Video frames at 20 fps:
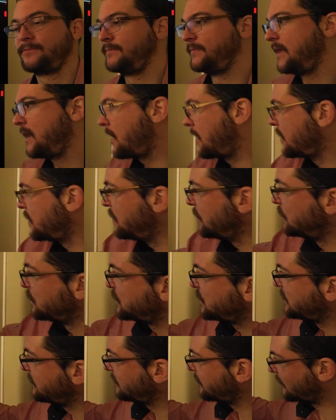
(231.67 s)
They are
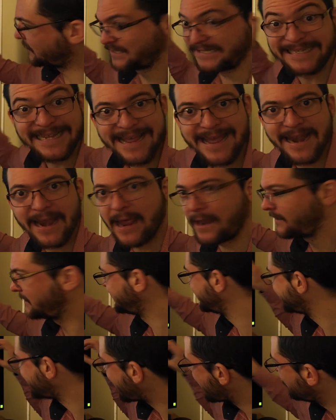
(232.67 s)
using you know, CNN,
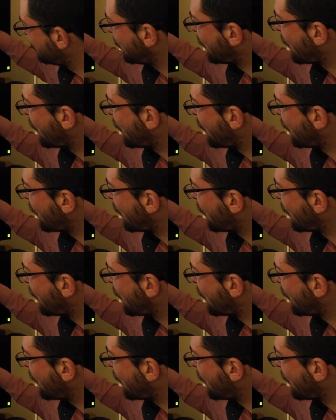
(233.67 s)
same